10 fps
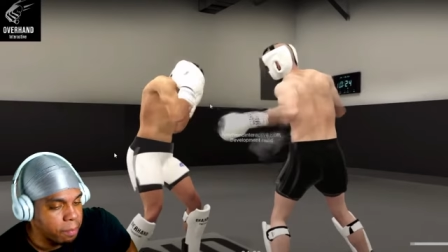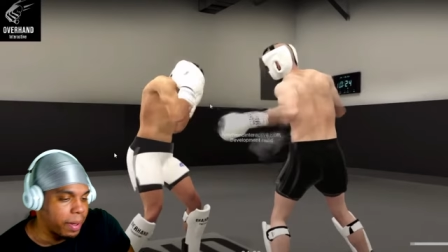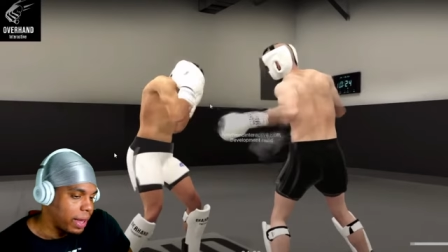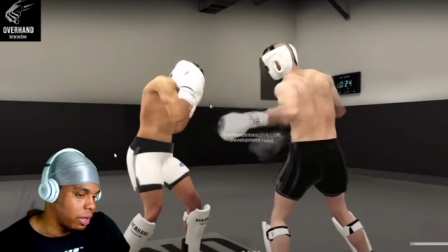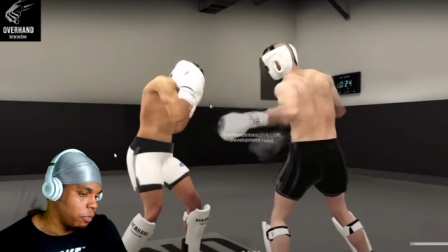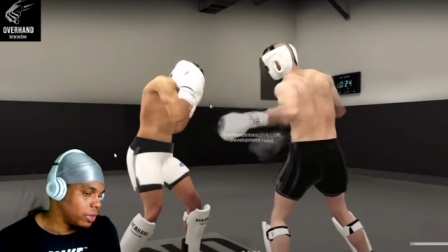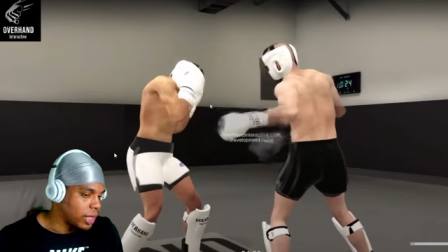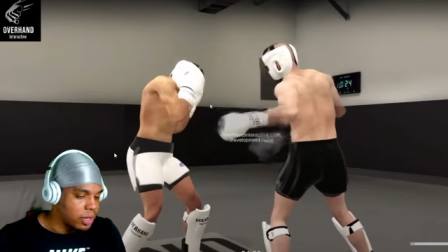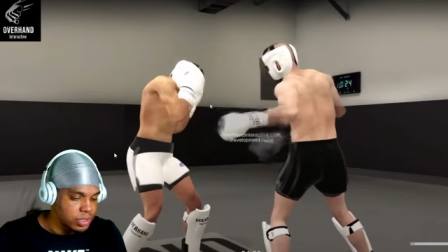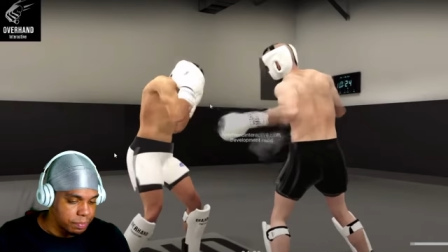going back at one
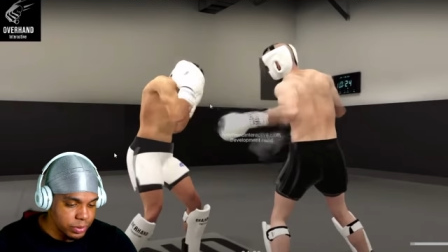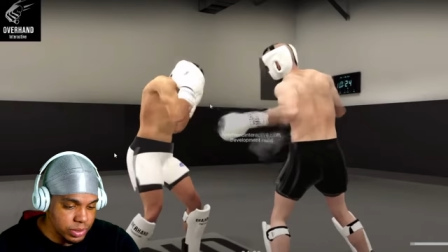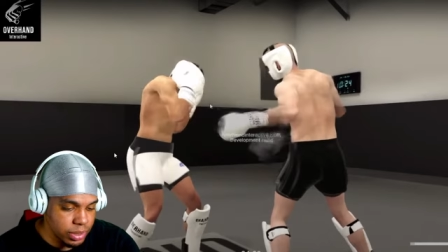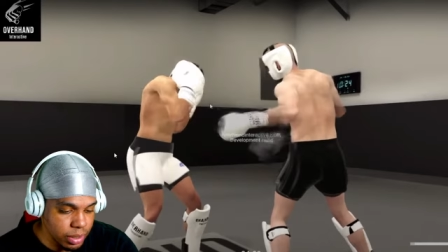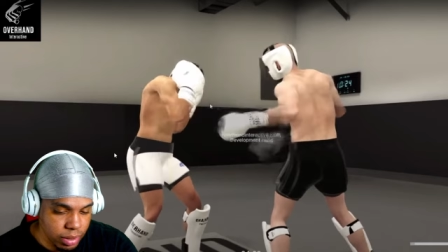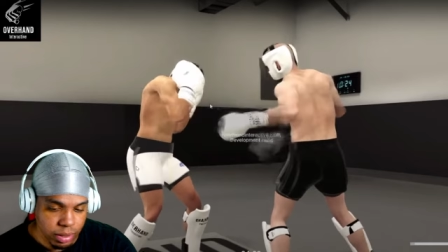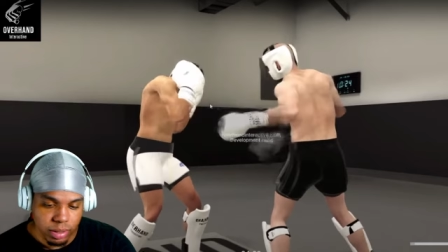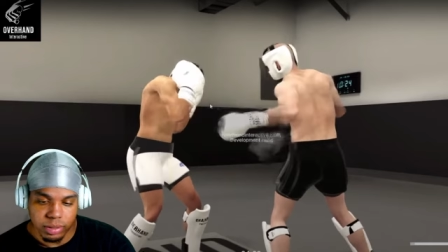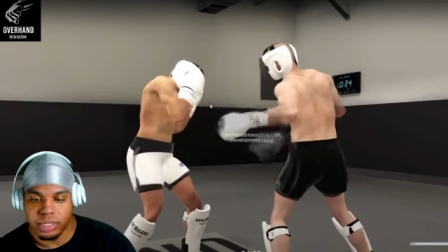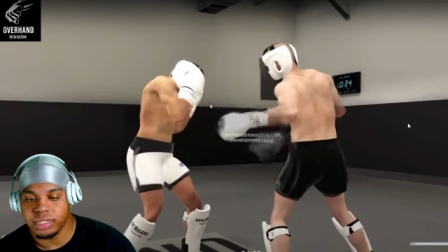thousand percent.
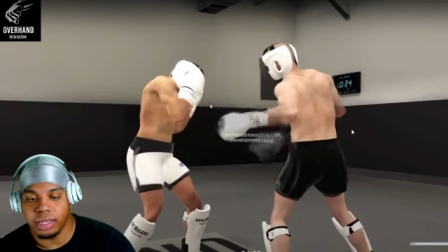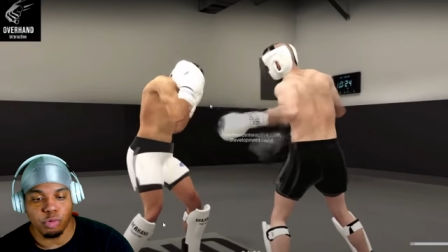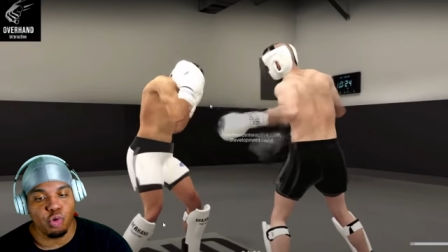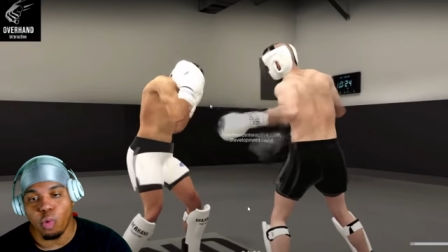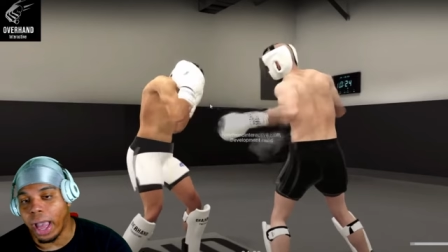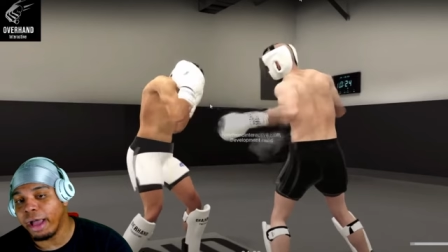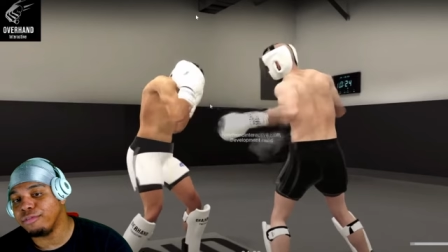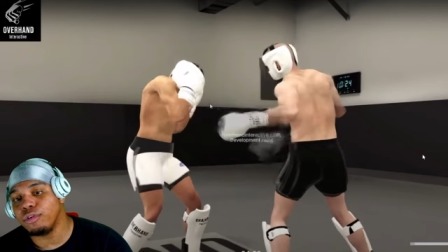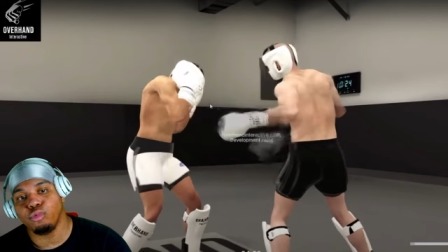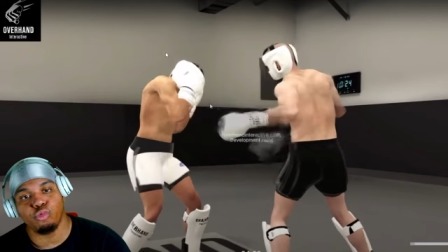This
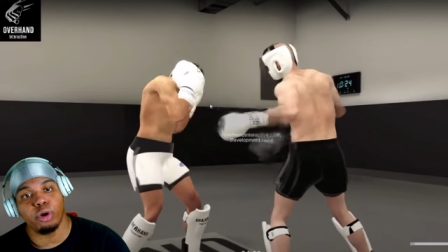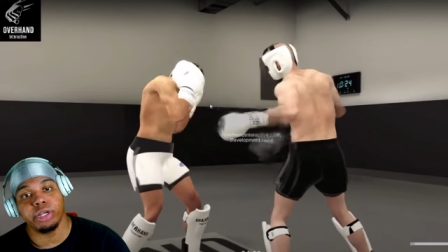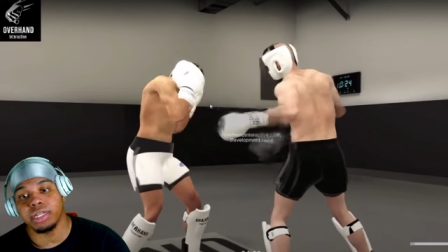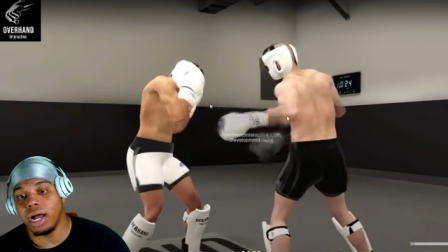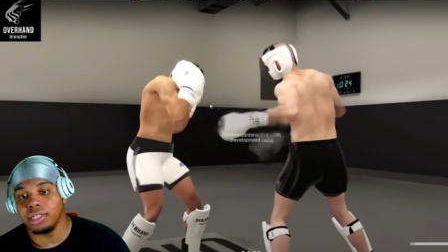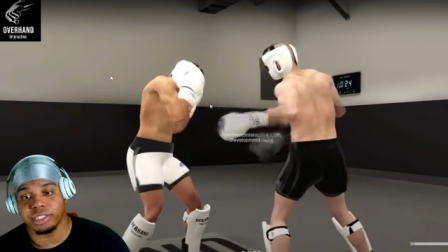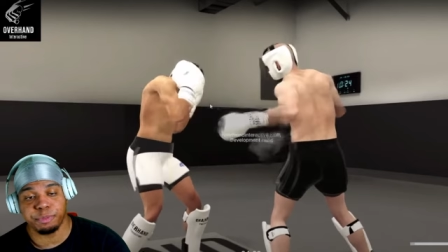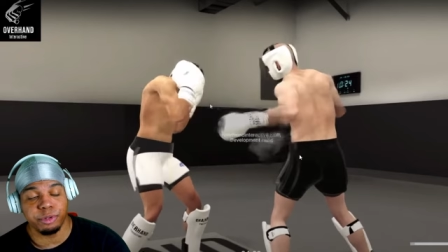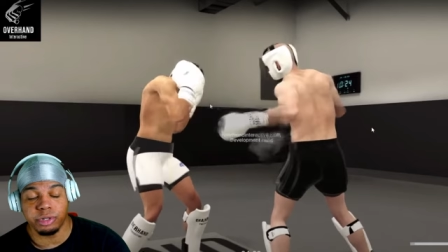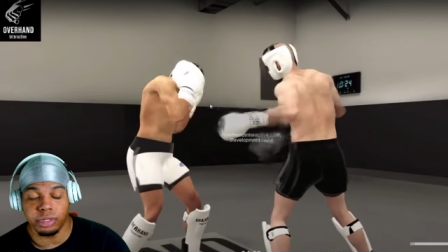whoever works
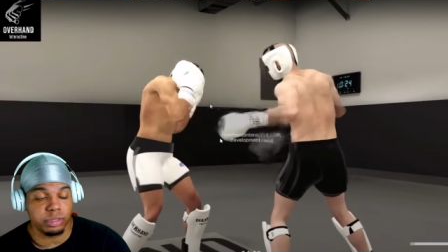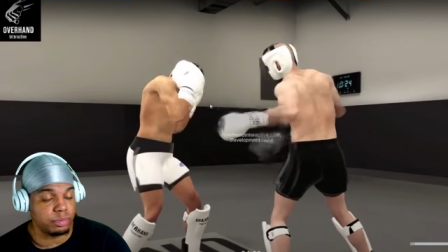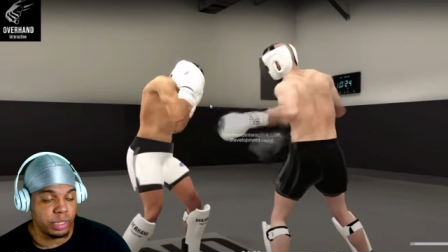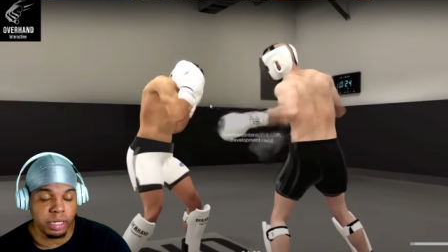undisputed need to